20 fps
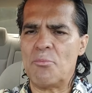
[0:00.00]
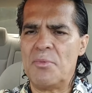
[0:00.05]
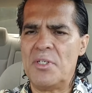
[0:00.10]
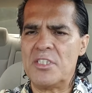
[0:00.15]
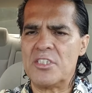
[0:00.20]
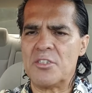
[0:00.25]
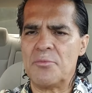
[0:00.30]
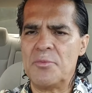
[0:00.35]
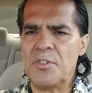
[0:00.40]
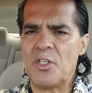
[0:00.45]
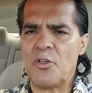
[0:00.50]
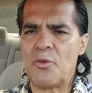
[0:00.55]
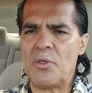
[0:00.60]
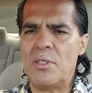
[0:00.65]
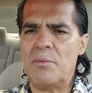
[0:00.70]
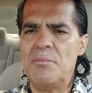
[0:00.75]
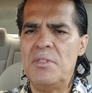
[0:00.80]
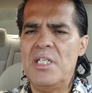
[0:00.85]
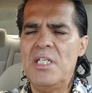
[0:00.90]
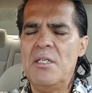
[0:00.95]
Benjamin
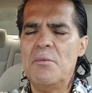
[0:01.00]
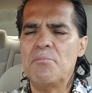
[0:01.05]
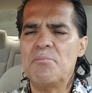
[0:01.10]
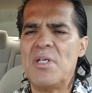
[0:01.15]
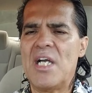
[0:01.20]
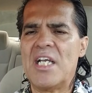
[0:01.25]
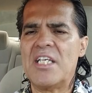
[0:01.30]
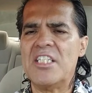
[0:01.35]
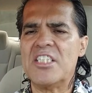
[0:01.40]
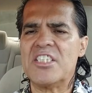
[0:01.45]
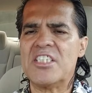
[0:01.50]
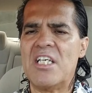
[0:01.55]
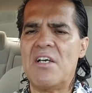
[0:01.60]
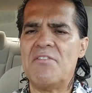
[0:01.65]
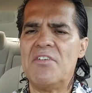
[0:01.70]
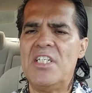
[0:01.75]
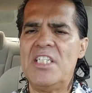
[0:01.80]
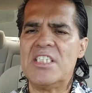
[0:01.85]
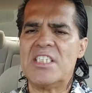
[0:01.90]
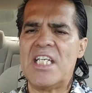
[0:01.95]
Creme back in the
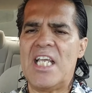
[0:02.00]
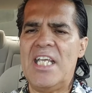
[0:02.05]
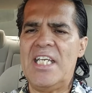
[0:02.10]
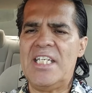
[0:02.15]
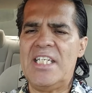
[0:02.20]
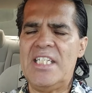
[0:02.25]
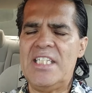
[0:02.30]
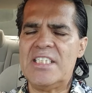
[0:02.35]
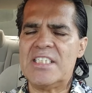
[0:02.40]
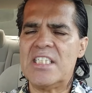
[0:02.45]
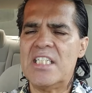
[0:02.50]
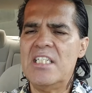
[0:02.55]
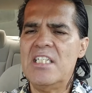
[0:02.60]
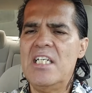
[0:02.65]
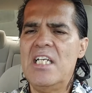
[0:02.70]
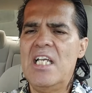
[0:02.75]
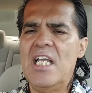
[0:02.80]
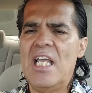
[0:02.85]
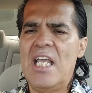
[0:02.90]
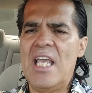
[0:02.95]
70s, 80s,
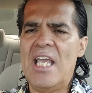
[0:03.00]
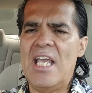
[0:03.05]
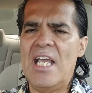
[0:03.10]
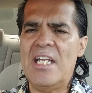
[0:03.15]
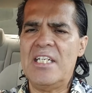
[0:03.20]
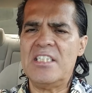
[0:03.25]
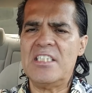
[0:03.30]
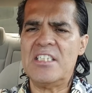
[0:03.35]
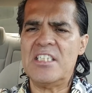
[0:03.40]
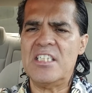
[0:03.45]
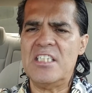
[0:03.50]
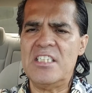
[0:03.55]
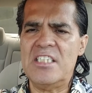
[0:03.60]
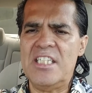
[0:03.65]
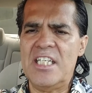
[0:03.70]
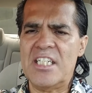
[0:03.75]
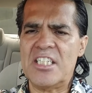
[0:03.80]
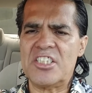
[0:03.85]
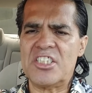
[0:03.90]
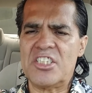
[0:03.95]
and
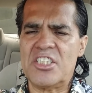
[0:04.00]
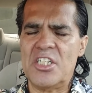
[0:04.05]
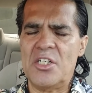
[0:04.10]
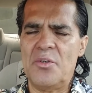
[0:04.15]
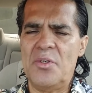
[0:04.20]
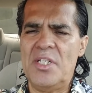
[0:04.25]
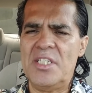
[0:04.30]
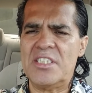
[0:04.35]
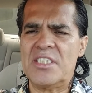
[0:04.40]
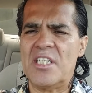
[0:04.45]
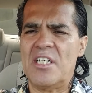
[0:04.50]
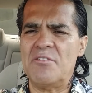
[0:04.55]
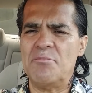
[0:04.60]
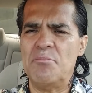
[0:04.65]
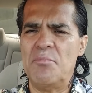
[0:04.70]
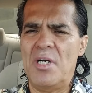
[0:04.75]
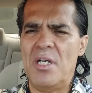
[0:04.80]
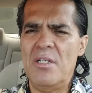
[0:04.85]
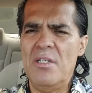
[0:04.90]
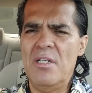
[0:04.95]
did a series of
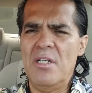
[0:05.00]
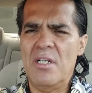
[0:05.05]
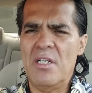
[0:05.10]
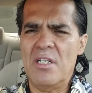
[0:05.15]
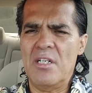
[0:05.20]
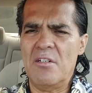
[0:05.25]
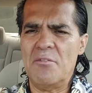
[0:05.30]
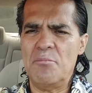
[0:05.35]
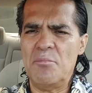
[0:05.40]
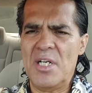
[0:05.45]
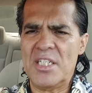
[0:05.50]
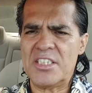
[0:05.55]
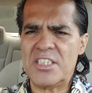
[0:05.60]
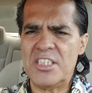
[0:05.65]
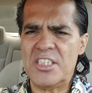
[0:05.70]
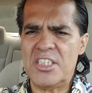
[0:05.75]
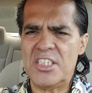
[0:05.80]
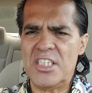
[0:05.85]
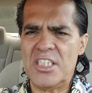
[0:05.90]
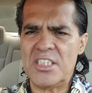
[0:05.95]

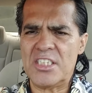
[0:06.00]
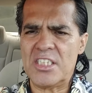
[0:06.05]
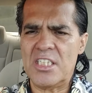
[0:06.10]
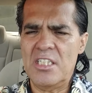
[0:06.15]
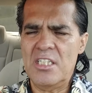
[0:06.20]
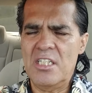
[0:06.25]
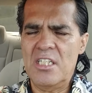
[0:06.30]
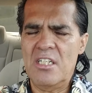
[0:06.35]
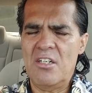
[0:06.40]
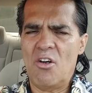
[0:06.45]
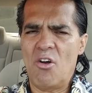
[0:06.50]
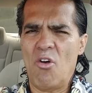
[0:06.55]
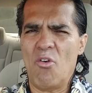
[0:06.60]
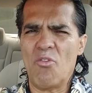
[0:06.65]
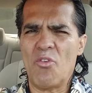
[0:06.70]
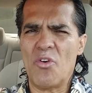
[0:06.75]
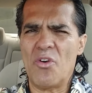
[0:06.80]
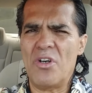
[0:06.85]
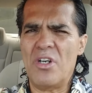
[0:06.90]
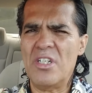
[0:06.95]
messages,
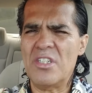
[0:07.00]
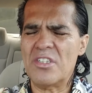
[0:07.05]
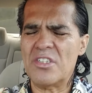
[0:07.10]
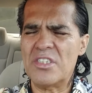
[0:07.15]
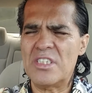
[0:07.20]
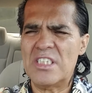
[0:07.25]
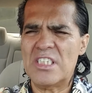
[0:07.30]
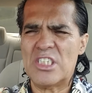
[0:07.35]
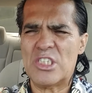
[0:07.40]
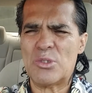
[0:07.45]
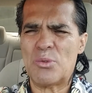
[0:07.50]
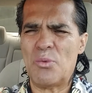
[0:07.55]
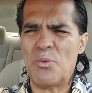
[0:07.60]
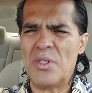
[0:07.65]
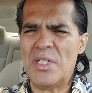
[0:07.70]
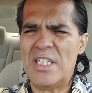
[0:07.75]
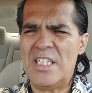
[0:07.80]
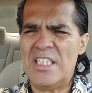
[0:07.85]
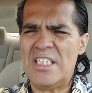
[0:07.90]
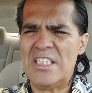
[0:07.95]
over
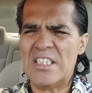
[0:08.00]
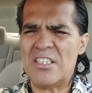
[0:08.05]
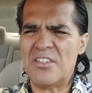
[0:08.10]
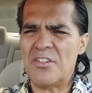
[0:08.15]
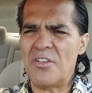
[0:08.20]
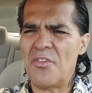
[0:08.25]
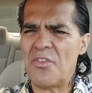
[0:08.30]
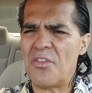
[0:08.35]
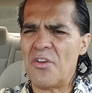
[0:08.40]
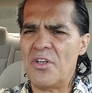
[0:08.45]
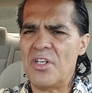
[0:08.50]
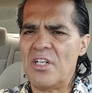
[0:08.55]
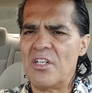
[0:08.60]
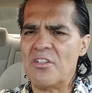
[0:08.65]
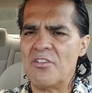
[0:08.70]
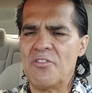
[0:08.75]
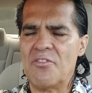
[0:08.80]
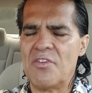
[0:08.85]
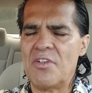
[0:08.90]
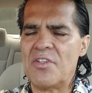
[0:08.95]
120, 130,
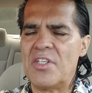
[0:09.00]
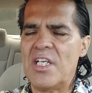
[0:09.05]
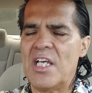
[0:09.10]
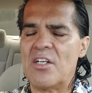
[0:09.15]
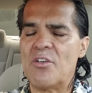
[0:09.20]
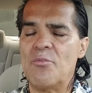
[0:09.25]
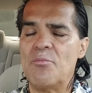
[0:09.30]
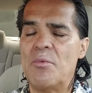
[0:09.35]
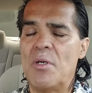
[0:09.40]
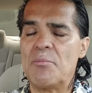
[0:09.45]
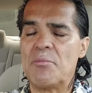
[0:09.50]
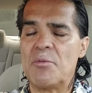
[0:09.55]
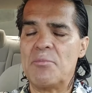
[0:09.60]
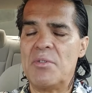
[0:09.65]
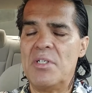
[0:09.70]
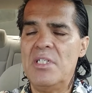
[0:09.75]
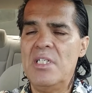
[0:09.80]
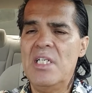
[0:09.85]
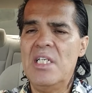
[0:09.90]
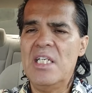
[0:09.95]
150, I don't remember,
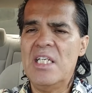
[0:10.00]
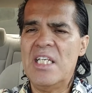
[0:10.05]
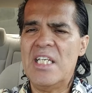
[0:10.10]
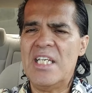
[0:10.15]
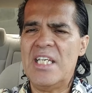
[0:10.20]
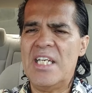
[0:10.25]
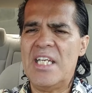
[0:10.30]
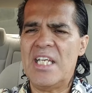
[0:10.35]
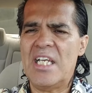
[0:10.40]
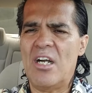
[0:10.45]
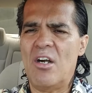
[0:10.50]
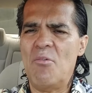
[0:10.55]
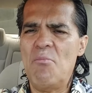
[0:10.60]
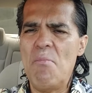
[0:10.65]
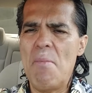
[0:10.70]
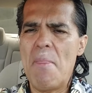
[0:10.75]
but anyhow,